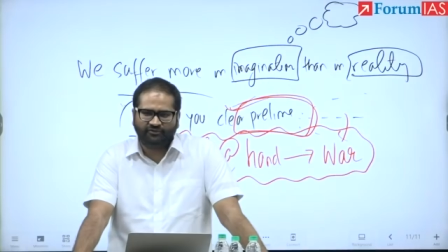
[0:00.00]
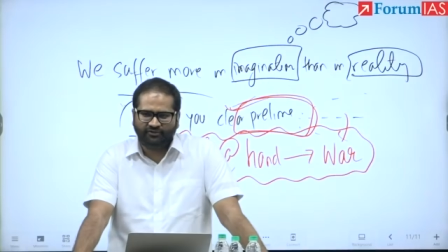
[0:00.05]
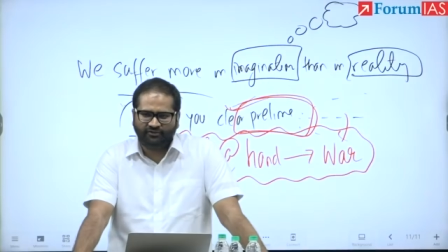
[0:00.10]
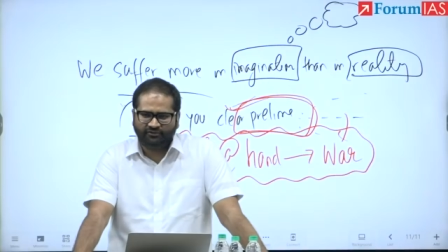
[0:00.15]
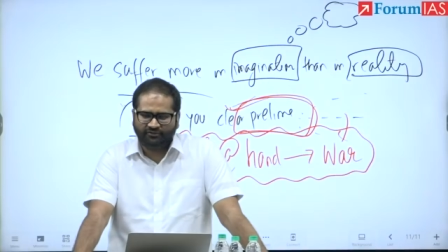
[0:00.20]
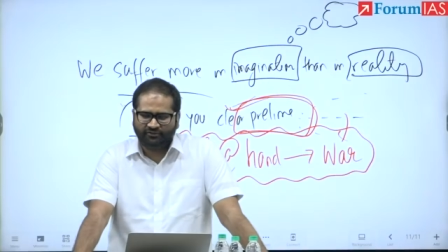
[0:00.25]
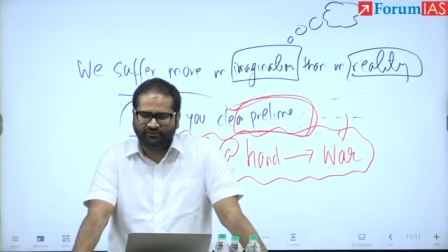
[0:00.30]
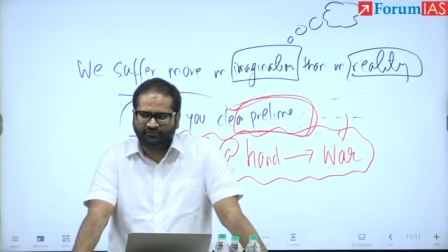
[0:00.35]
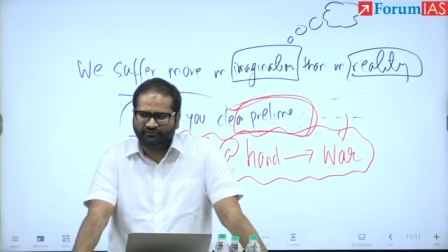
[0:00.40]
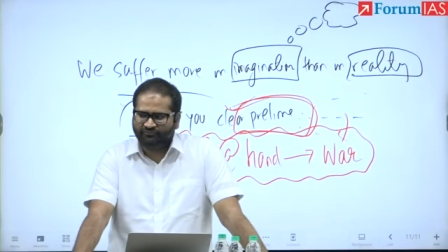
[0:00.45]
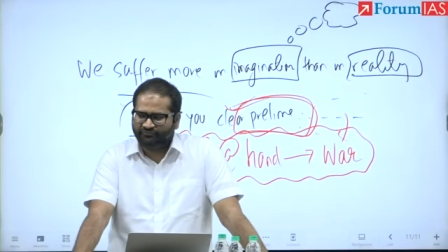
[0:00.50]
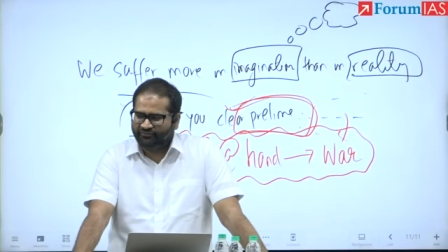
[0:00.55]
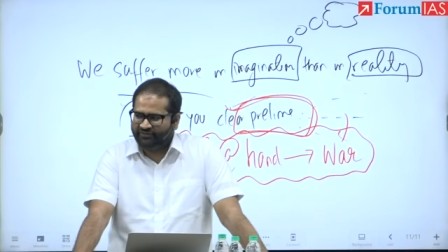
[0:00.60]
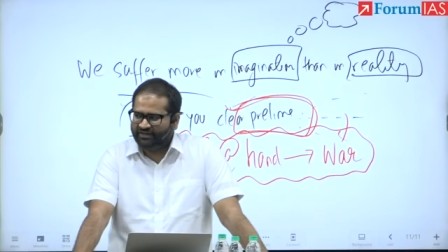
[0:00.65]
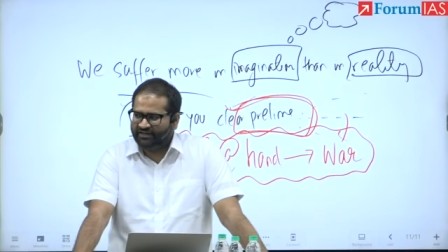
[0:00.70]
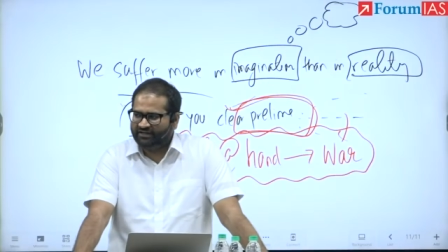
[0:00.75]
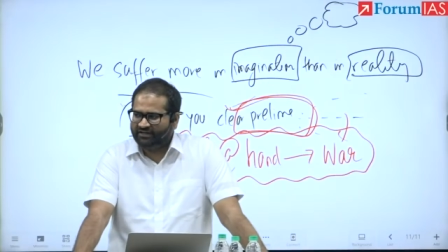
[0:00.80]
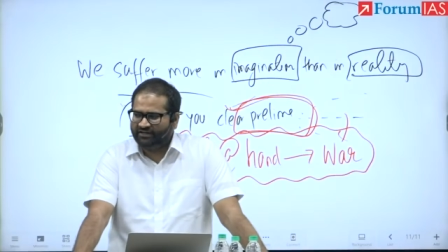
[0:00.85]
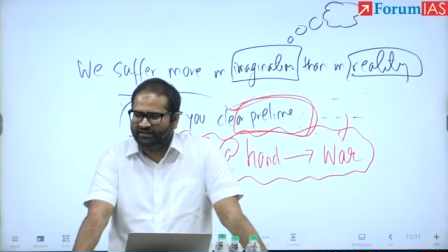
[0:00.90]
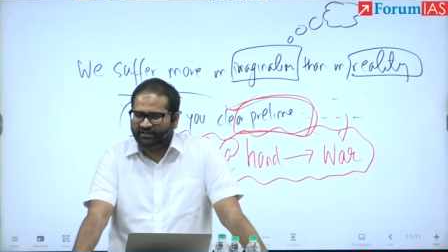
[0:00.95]
you, you
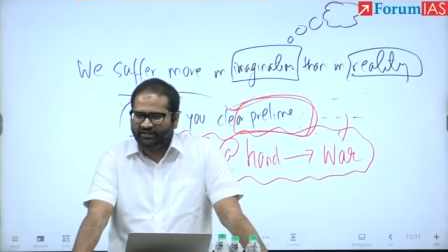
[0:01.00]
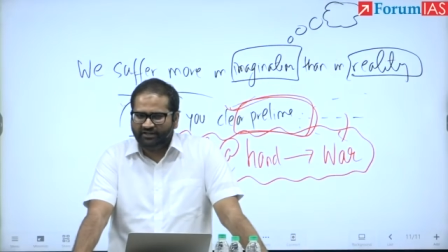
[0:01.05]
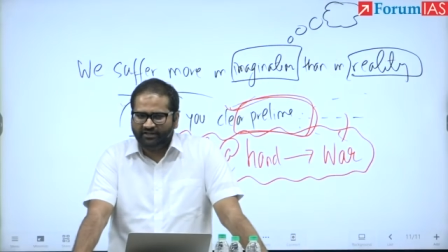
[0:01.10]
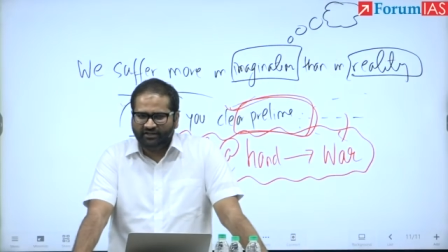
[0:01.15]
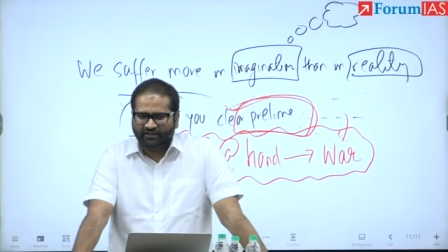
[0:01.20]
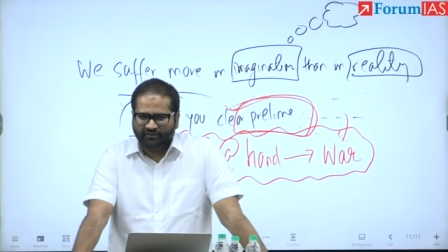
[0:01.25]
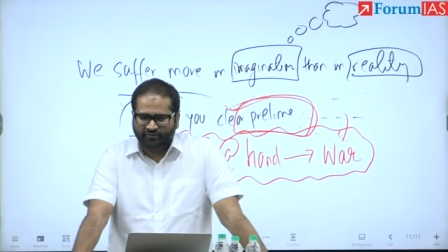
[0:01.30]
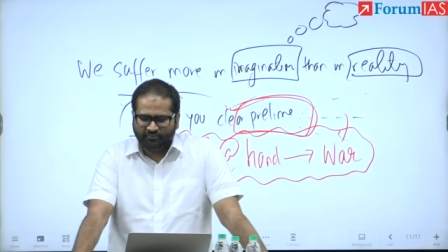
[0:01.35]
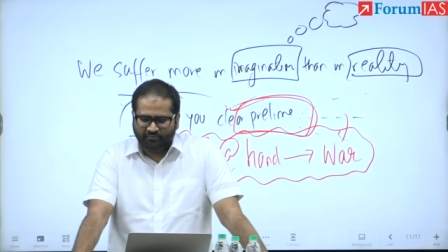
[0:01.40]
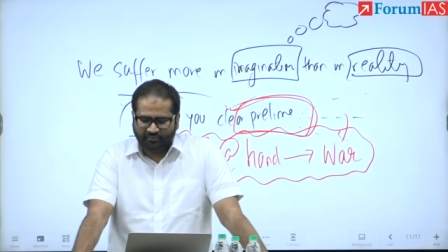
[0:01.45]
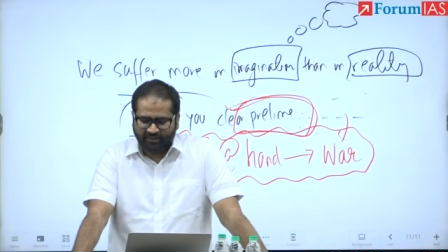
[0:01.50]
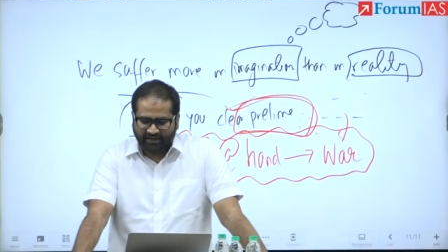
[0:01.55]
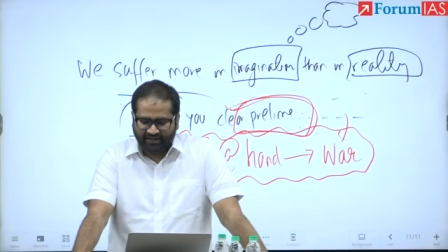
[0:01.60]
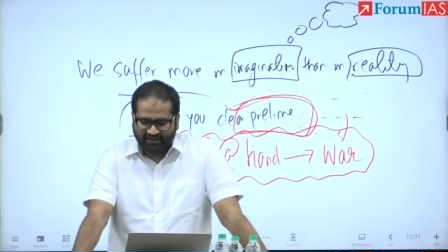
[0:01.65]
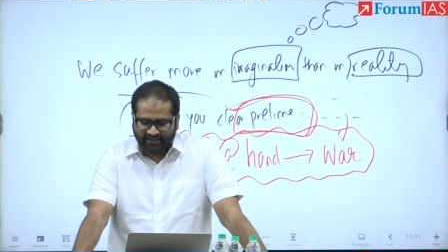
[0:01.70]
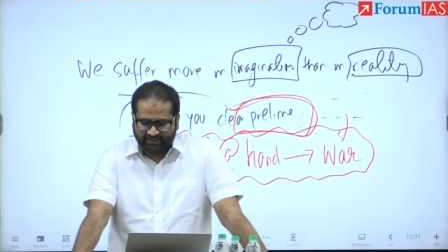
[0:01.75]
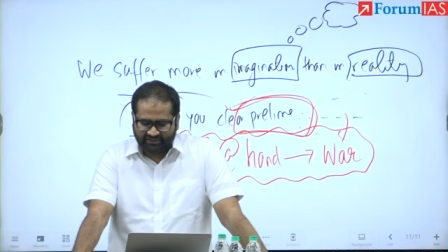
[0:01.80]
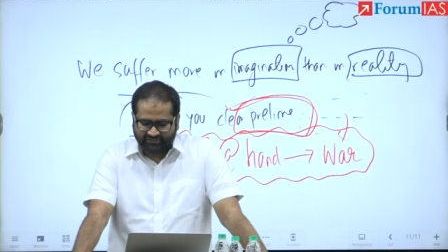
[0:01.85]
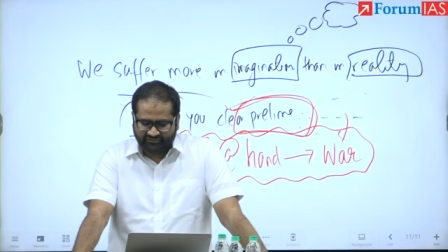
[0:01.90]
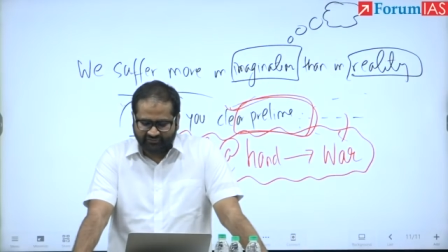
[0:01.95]
feel your
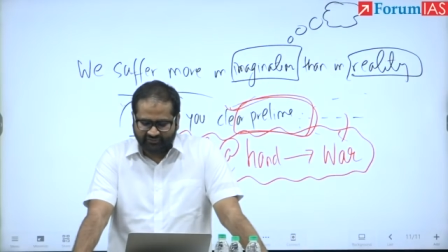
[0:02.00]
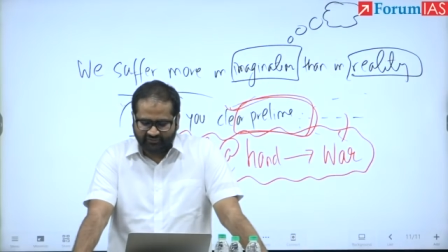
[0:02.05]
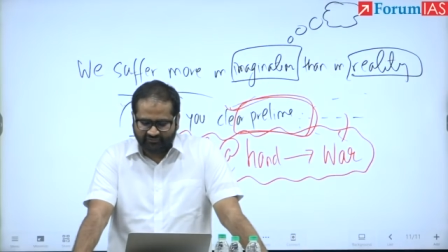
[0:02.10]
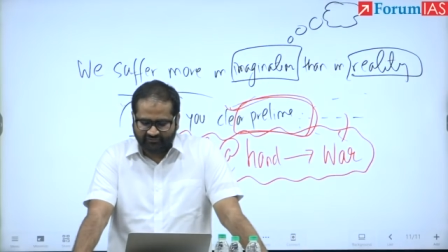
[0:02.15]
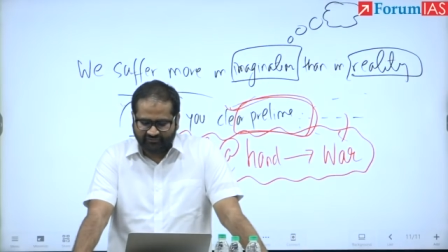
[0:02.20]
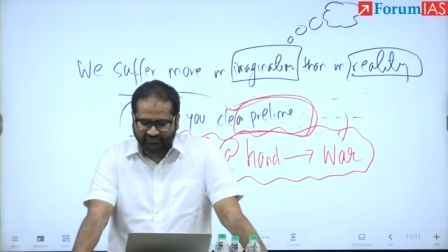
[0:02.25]
mind is full of